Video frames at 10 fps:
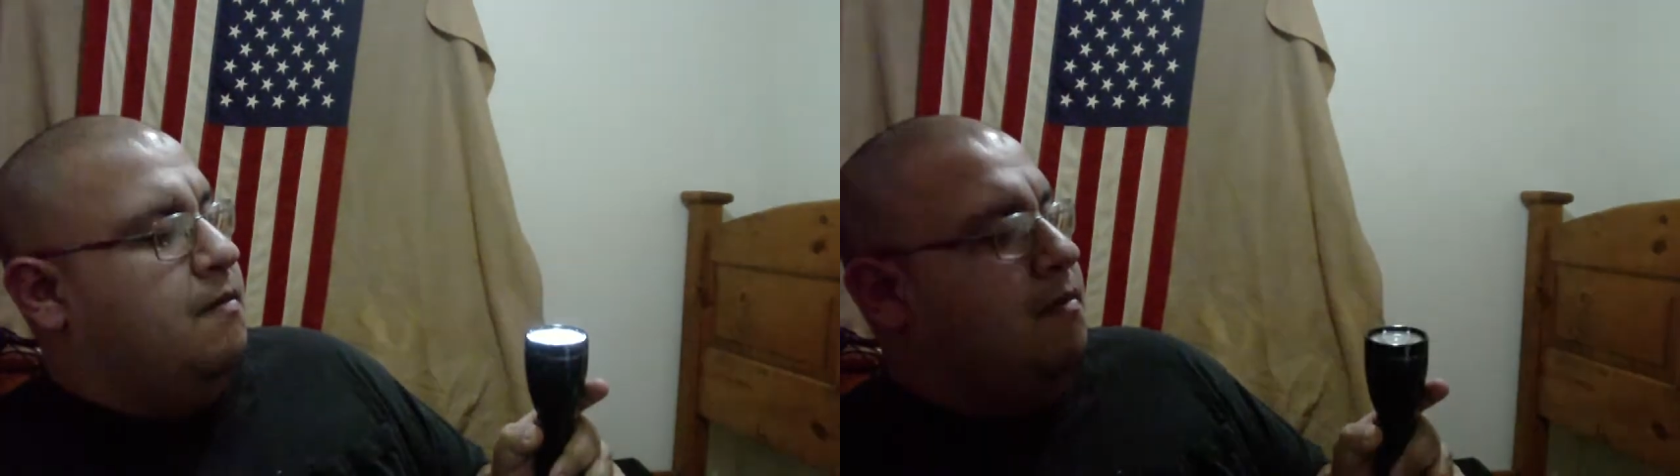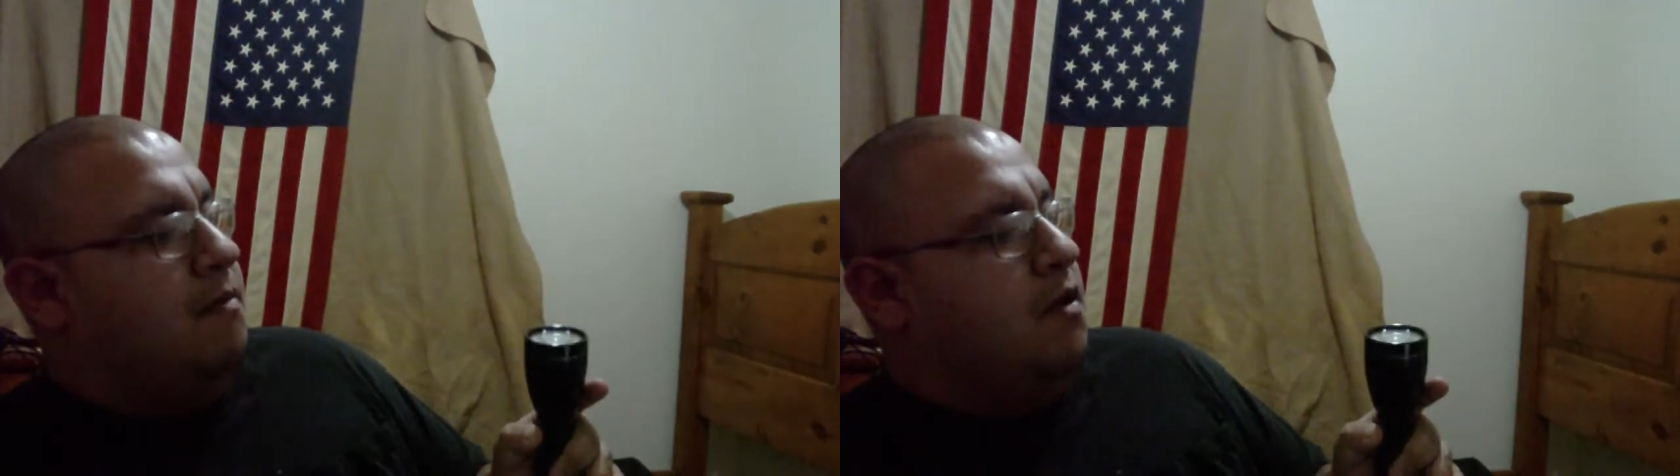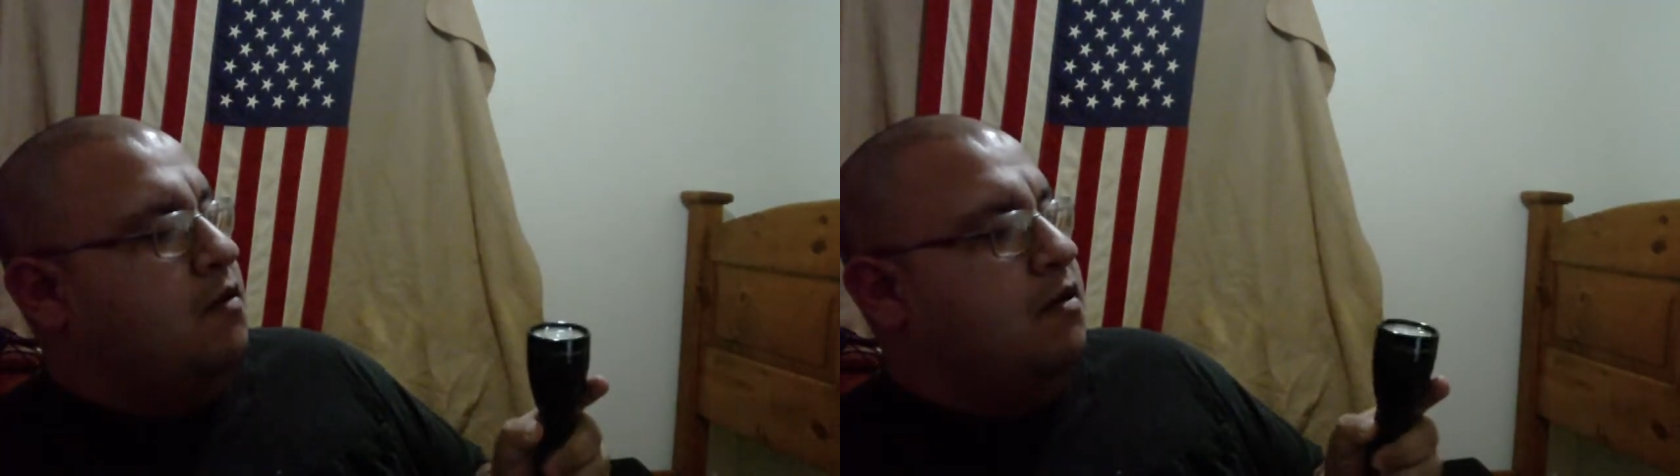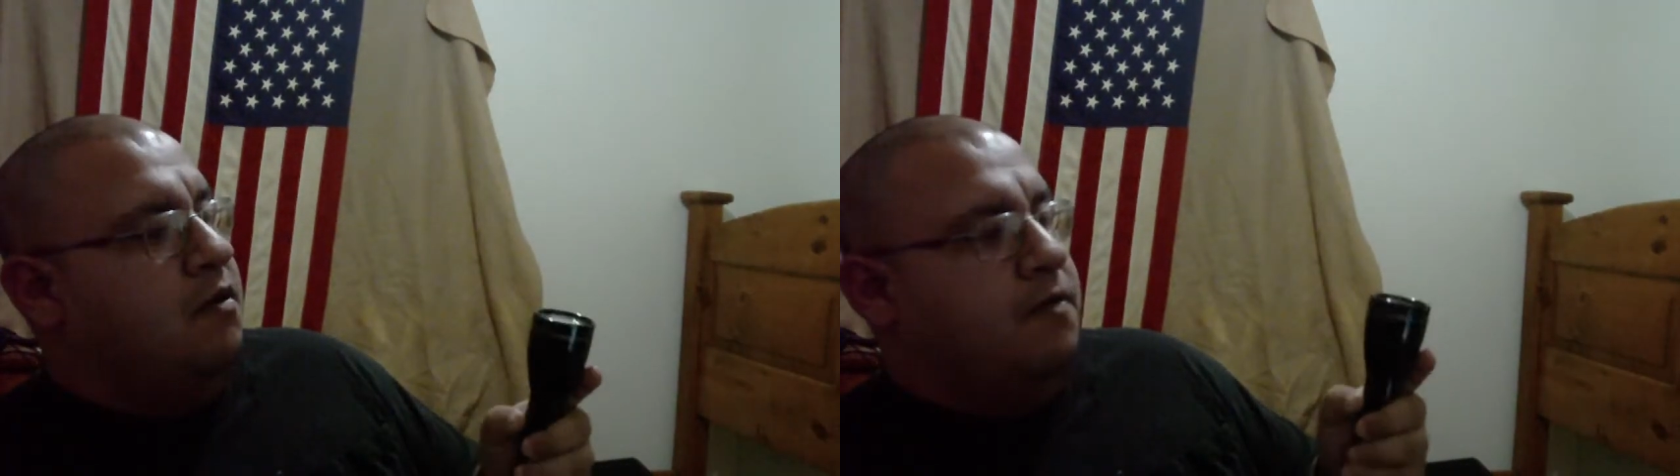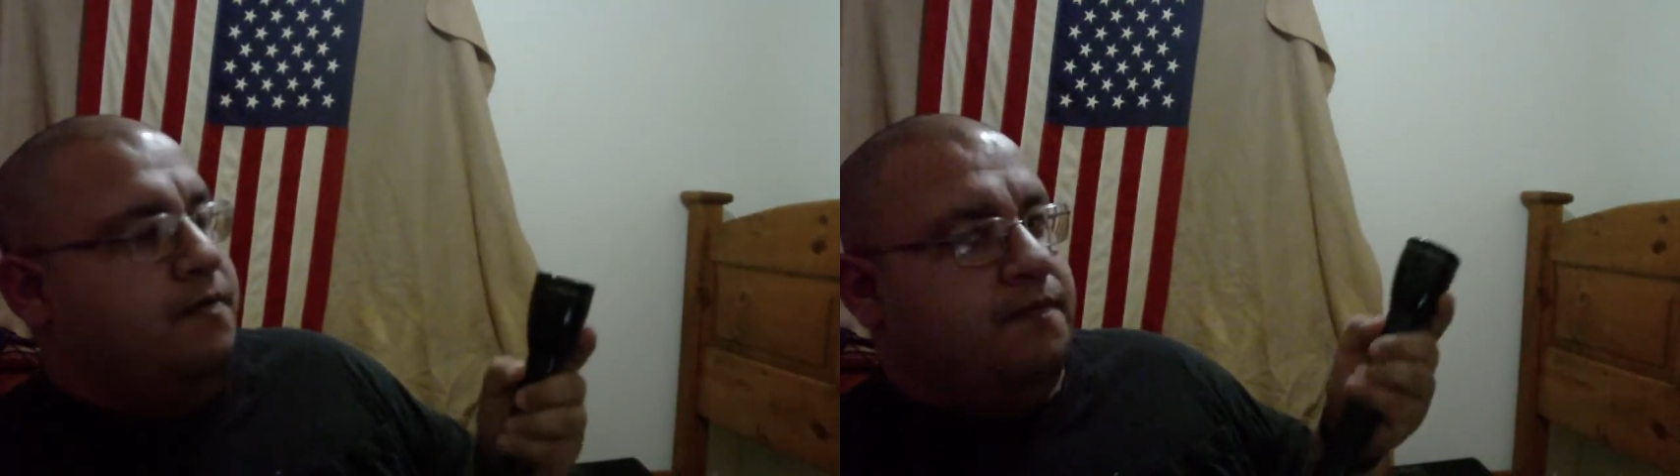Mode
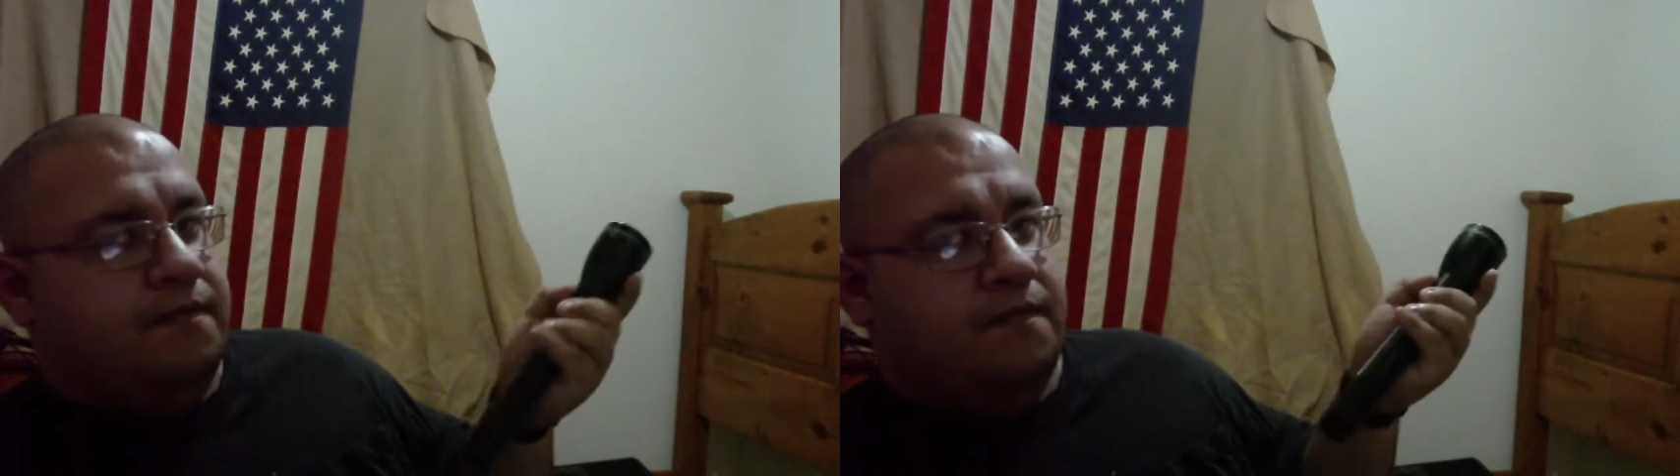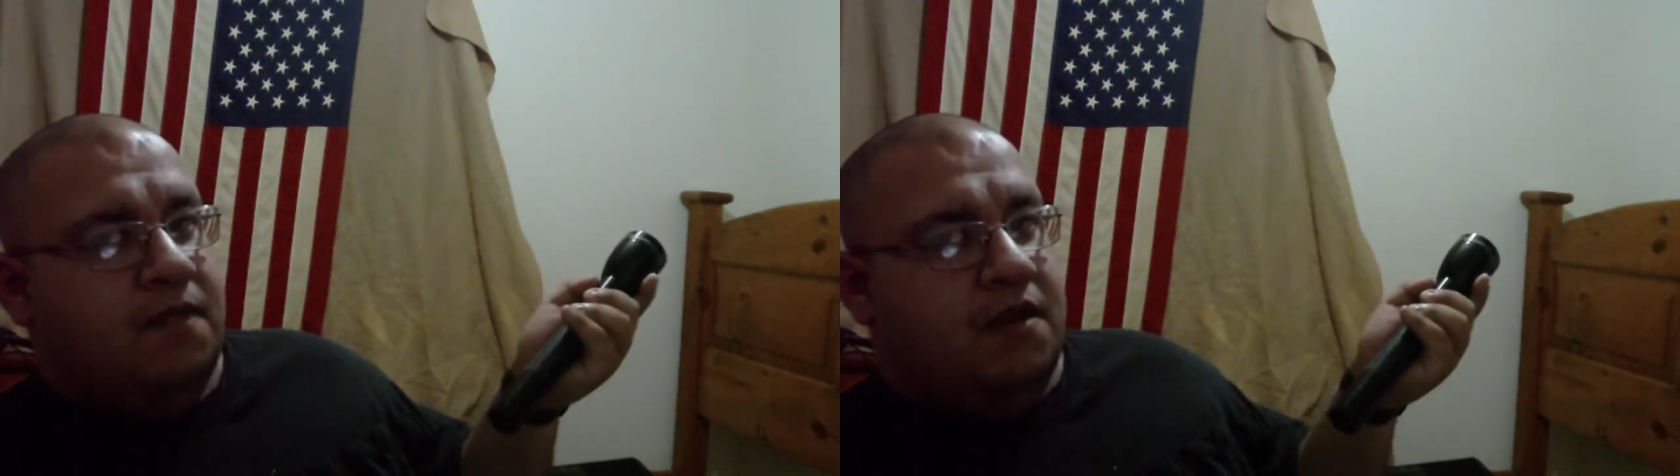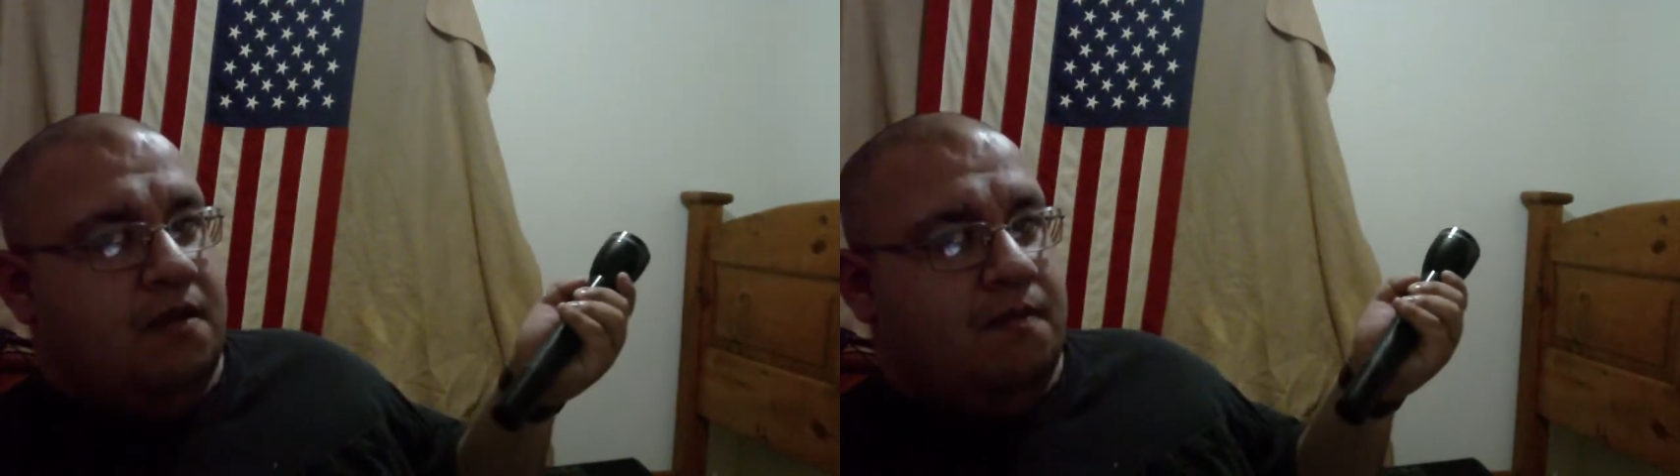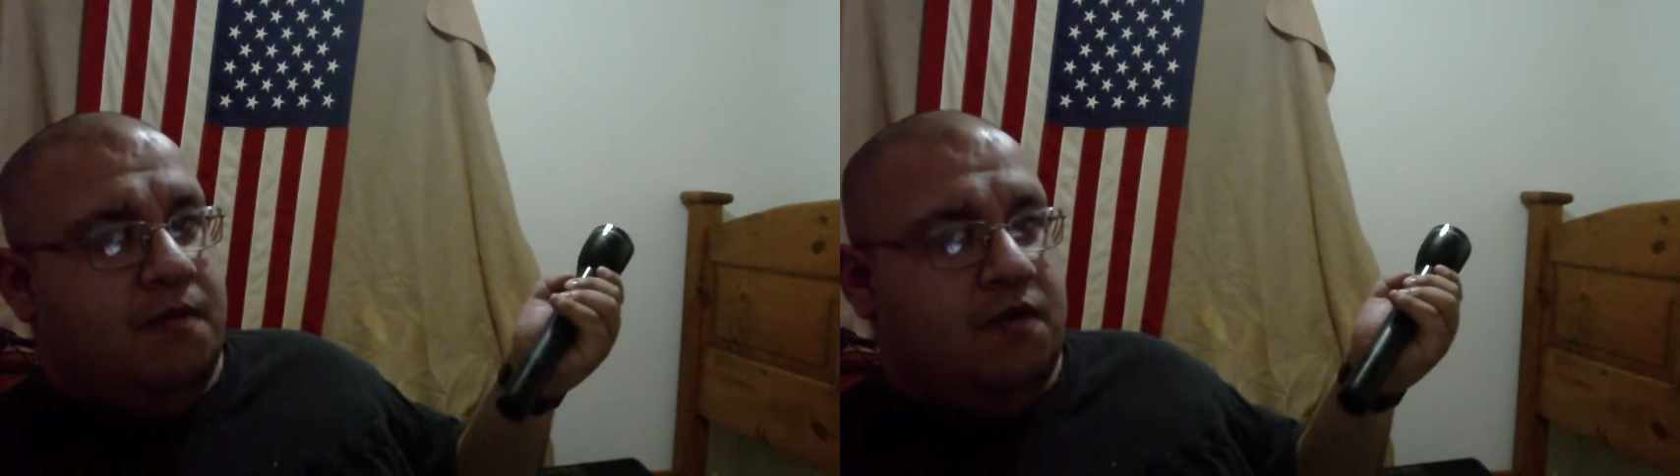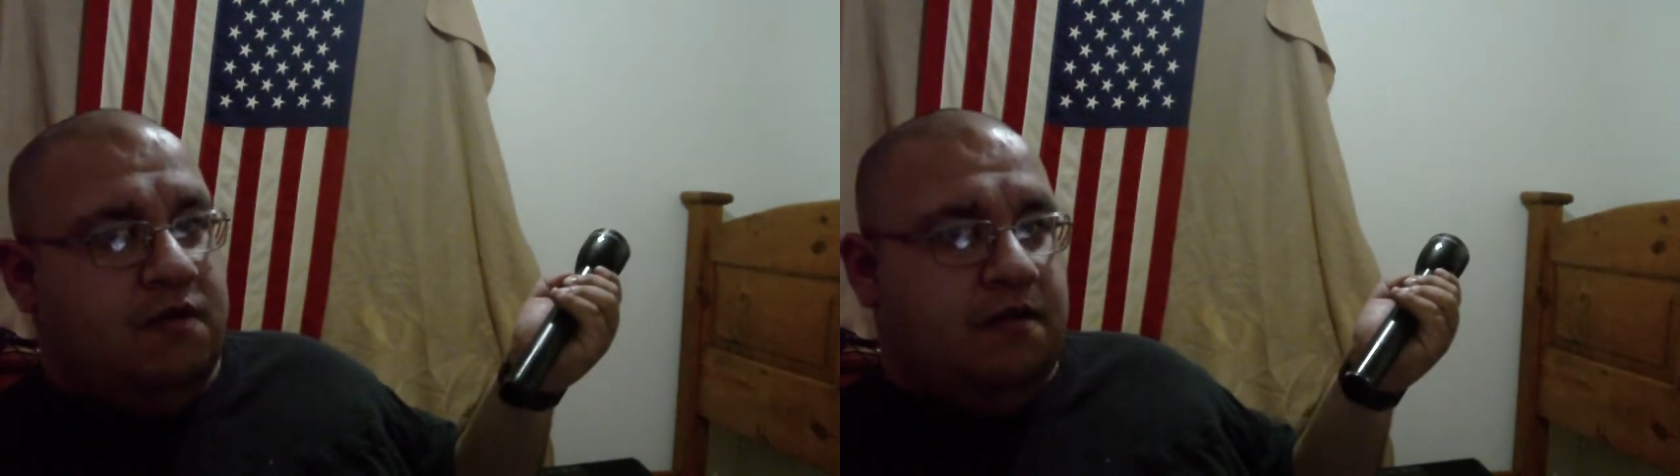2.
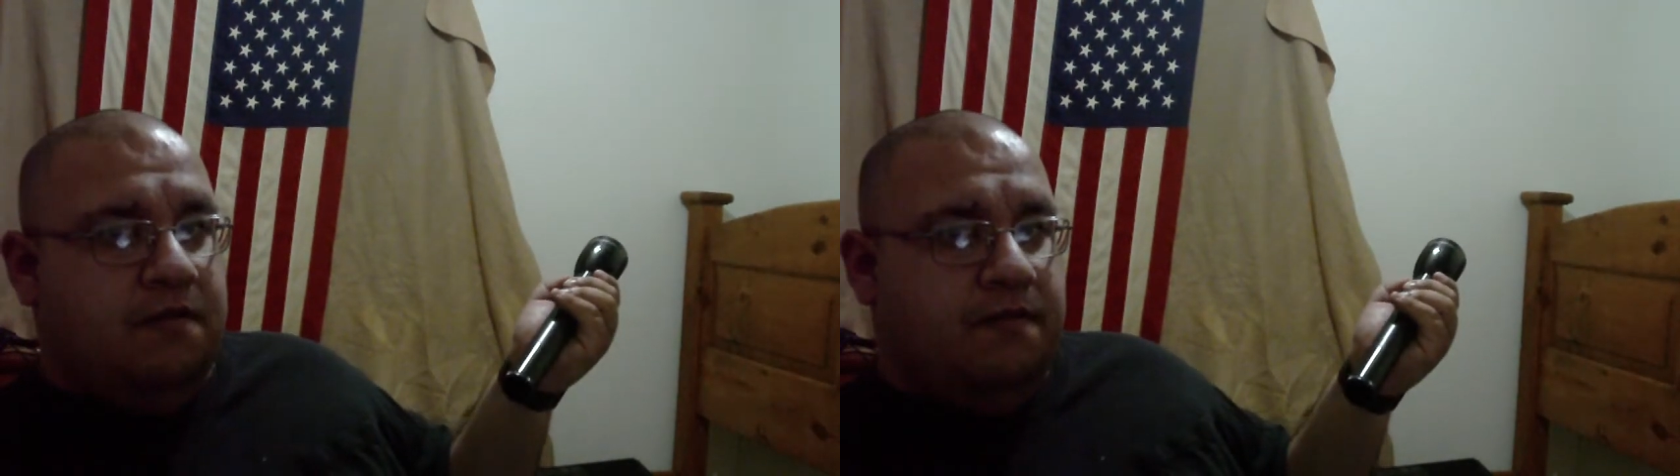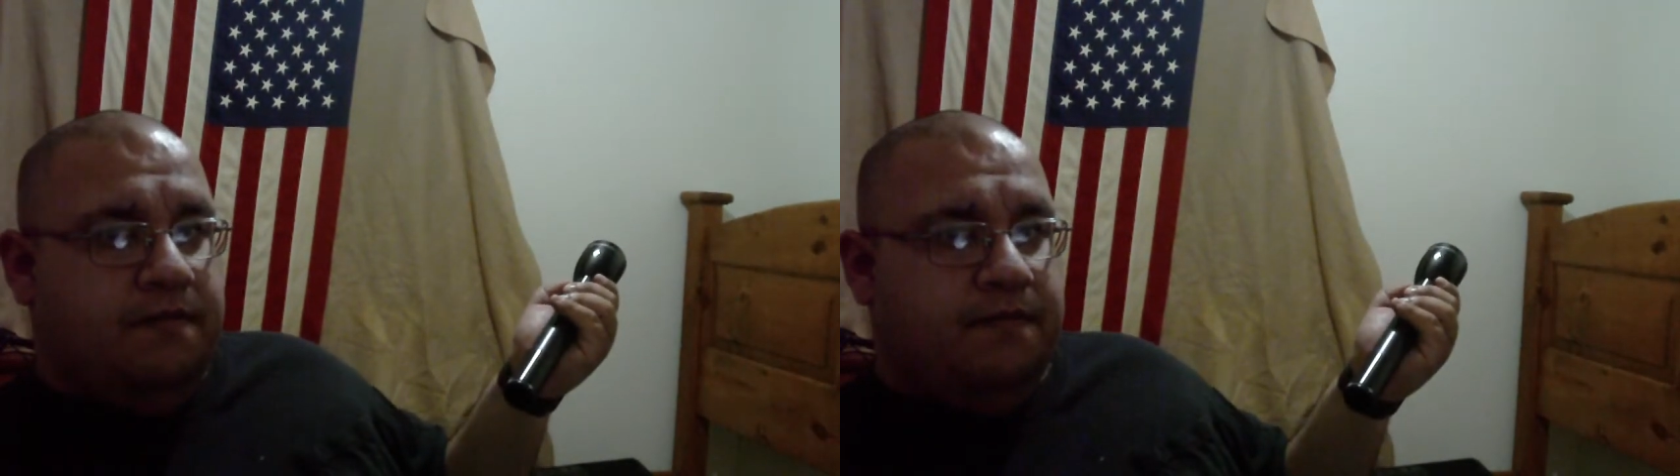Mode 2